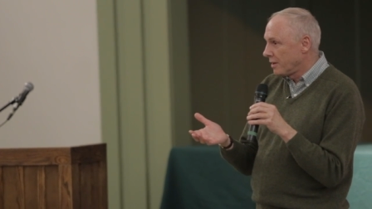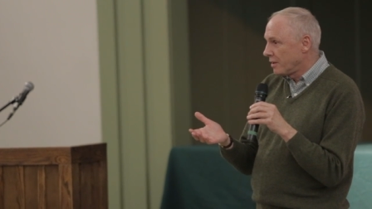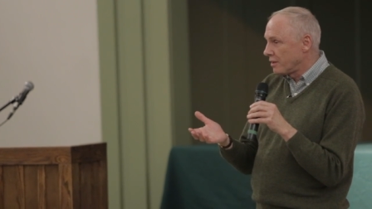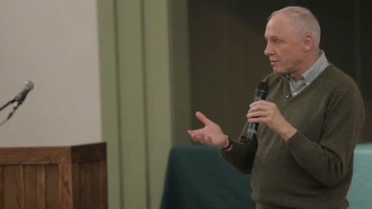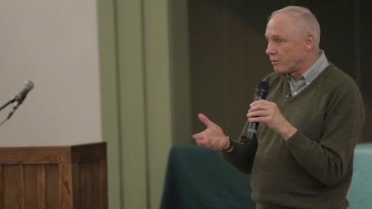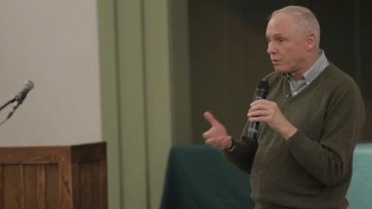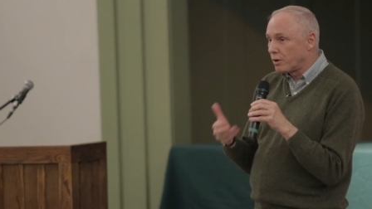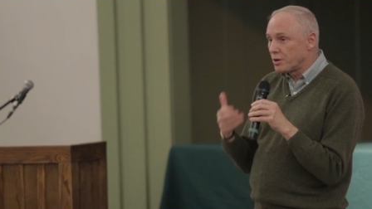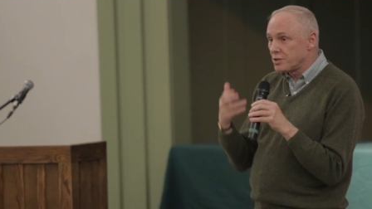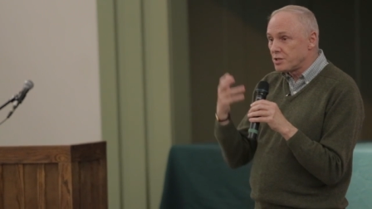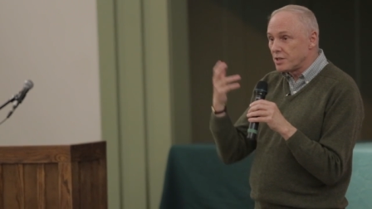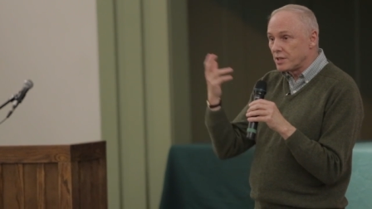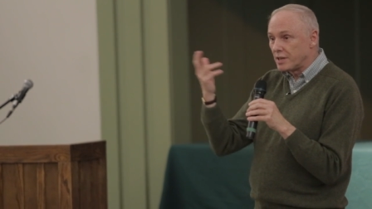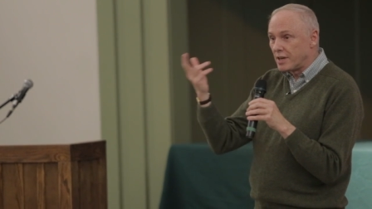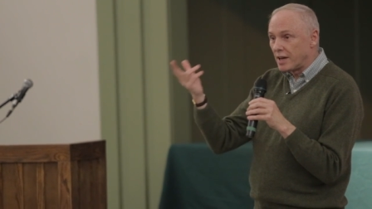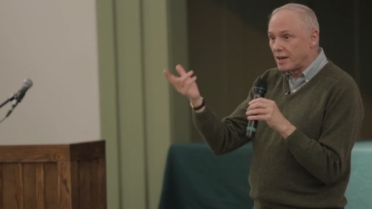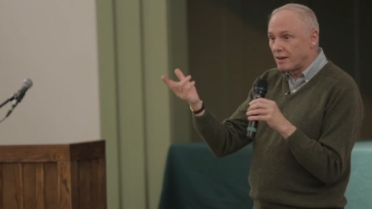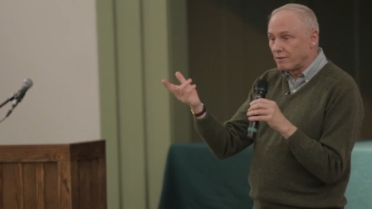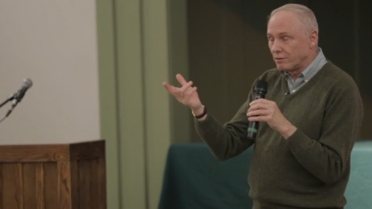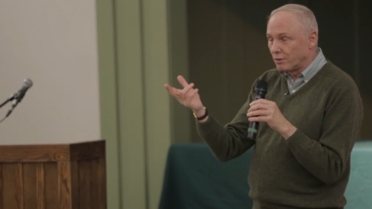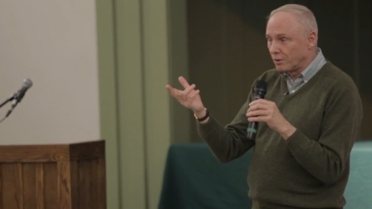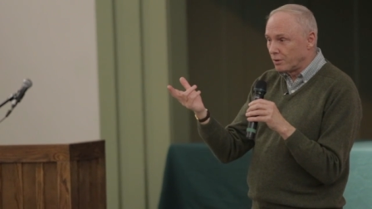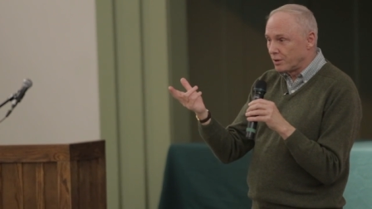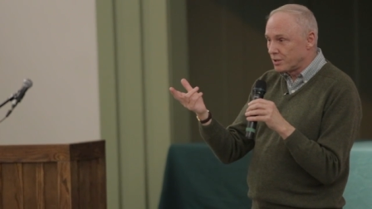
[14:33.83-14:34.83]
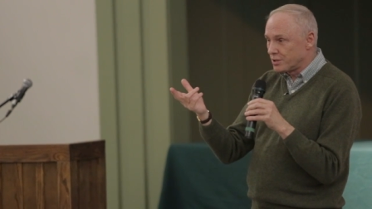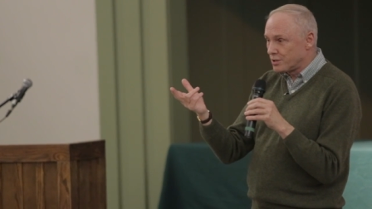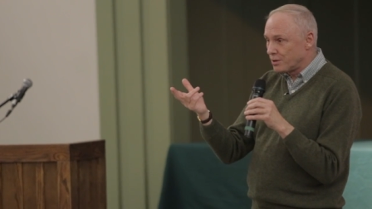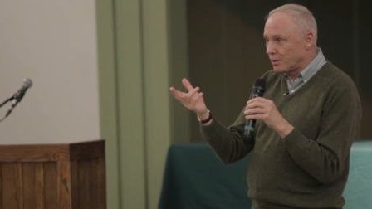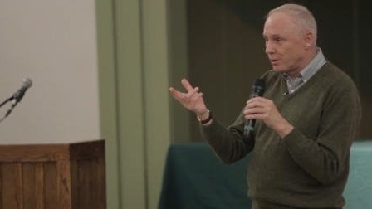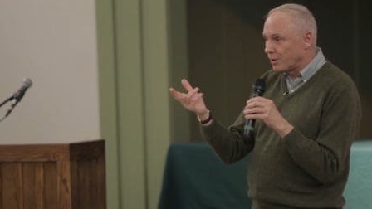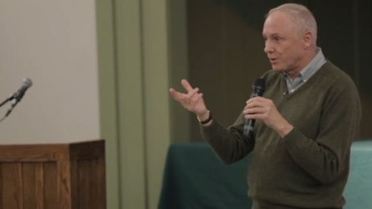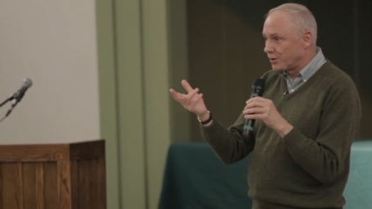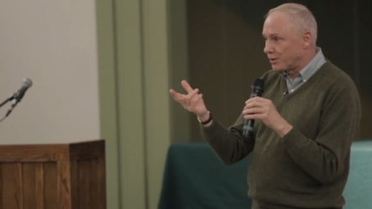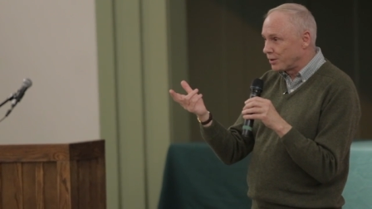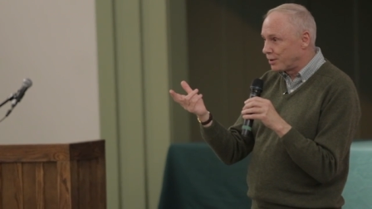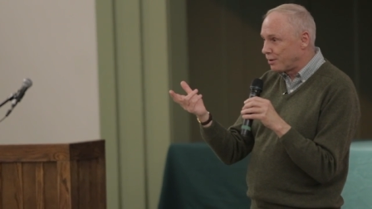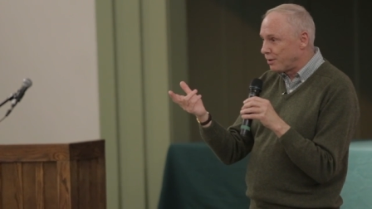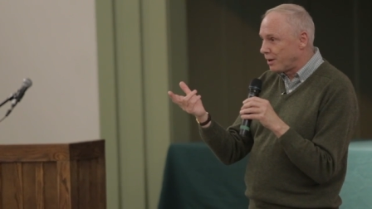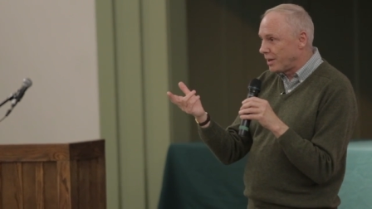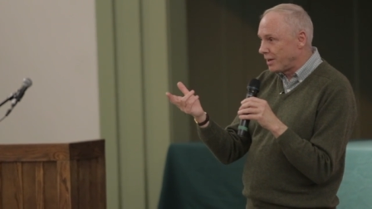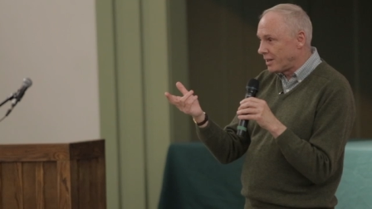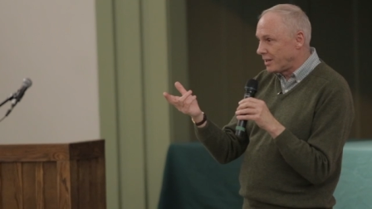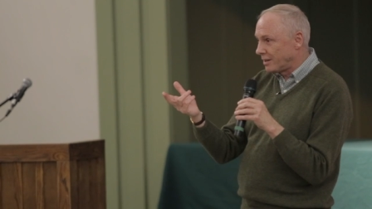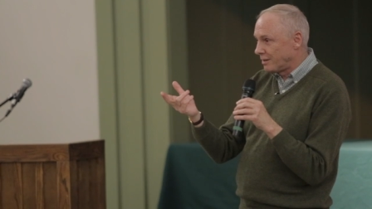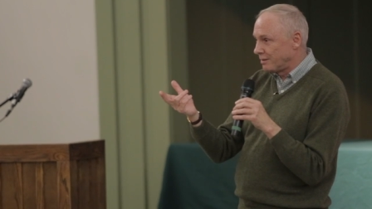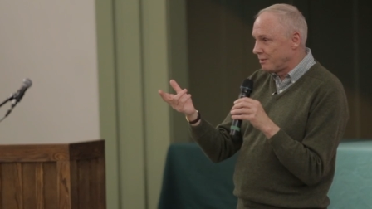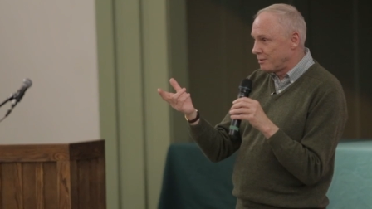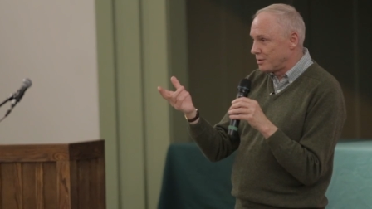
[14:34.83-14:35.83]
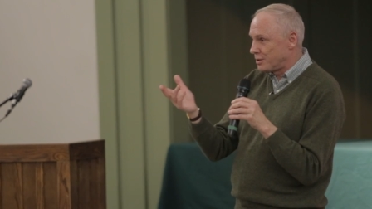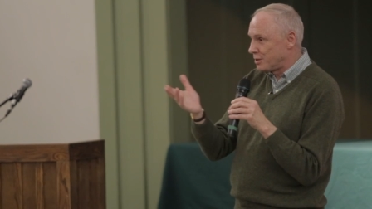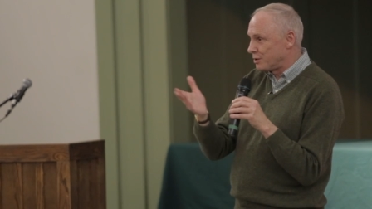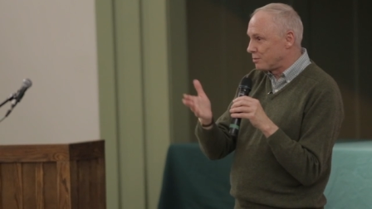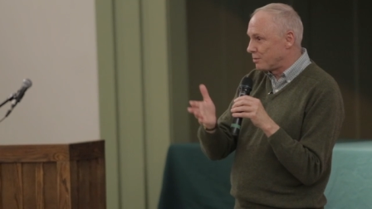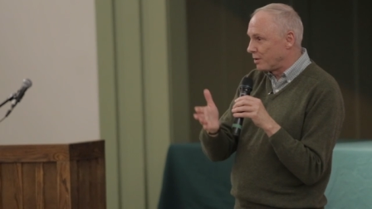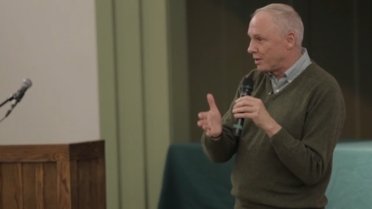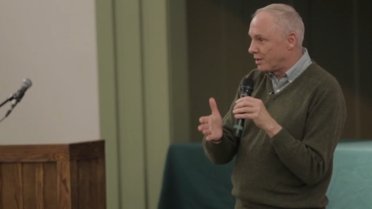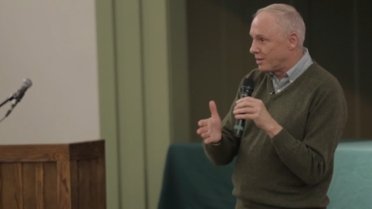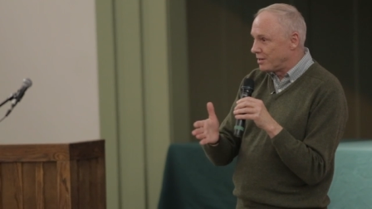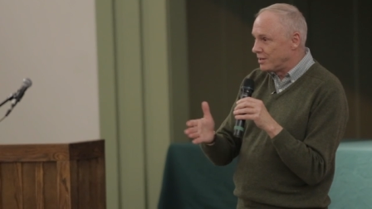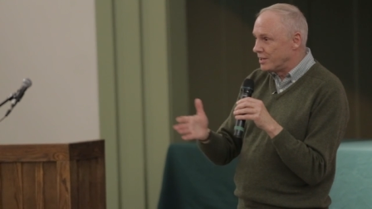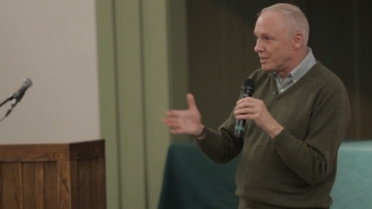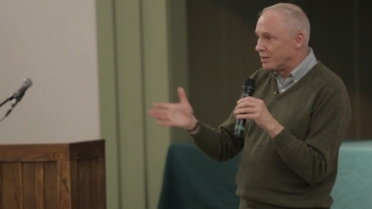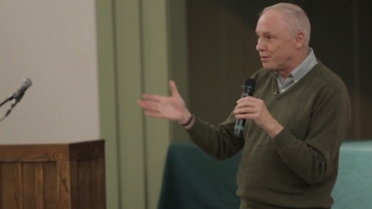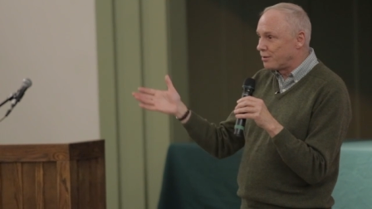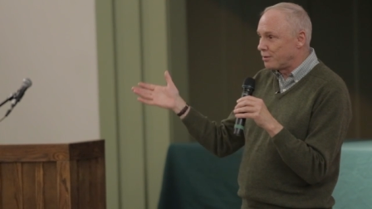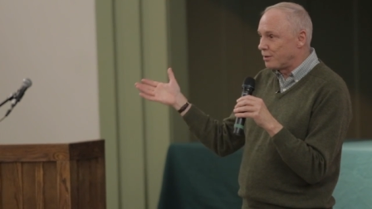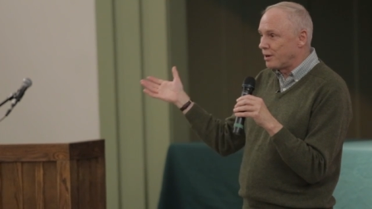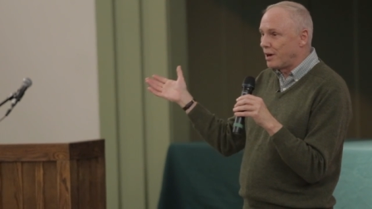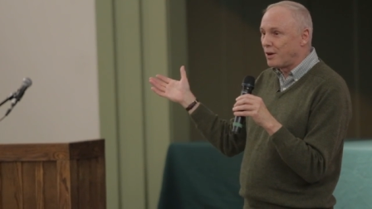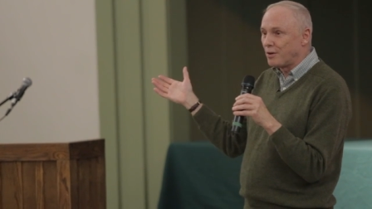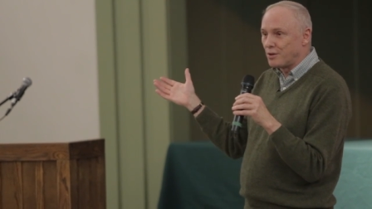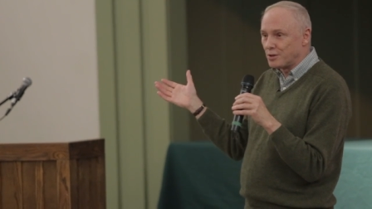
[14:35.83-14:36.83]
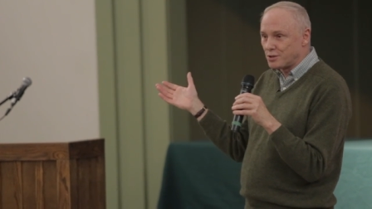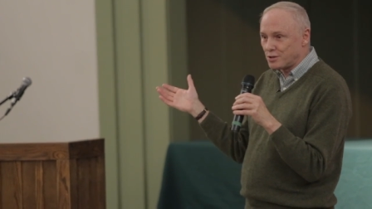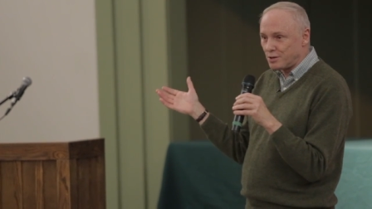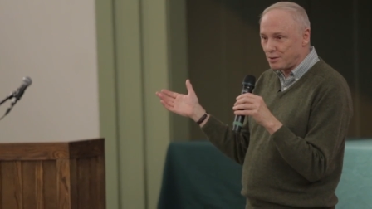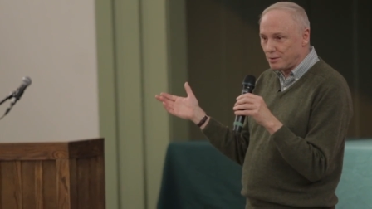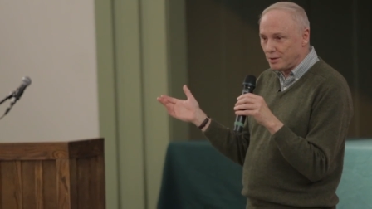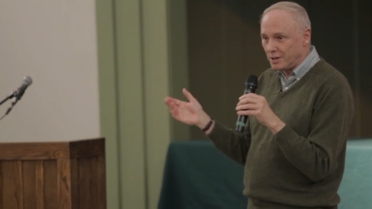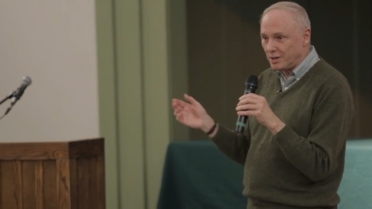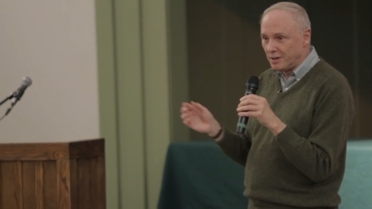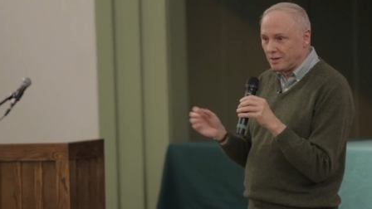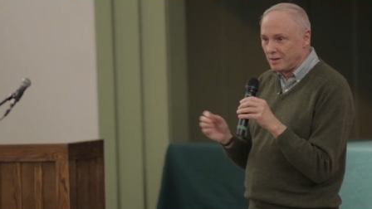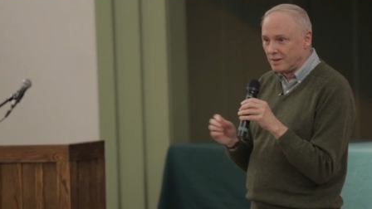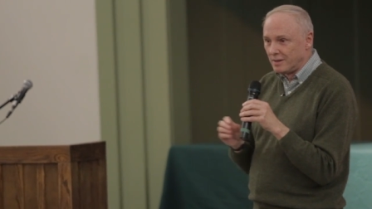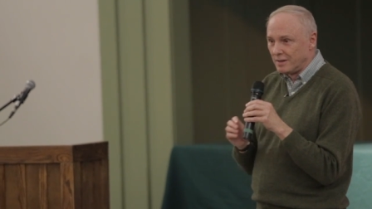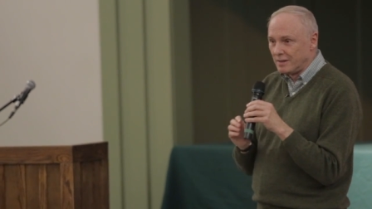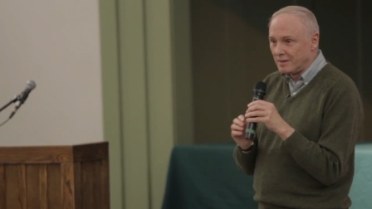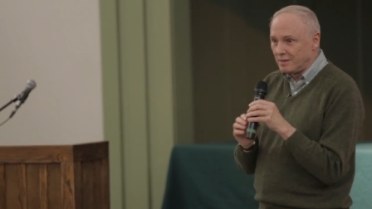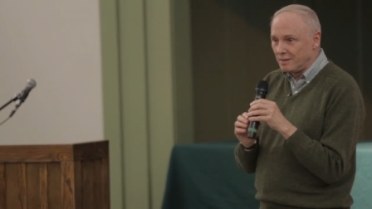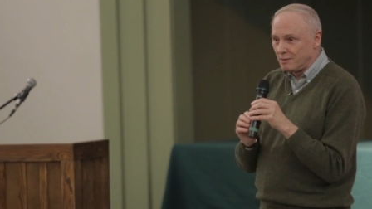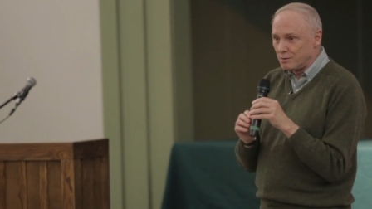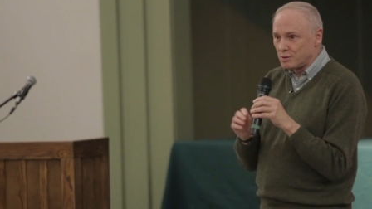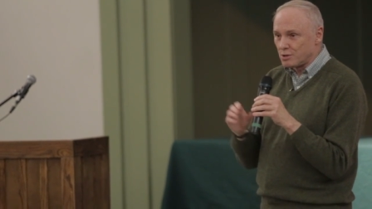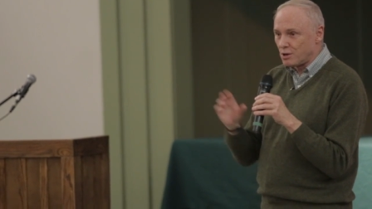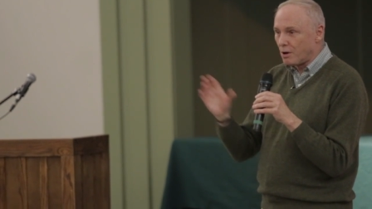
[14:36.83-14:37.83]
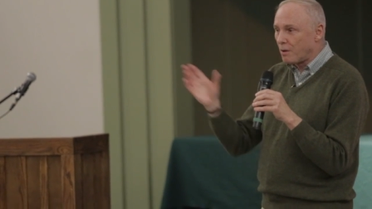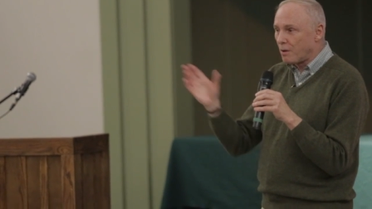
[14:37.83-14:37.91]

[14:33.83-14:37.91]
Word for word: And of course, he gave Lawrence Holt the credit, which is what he did throughout his career. It was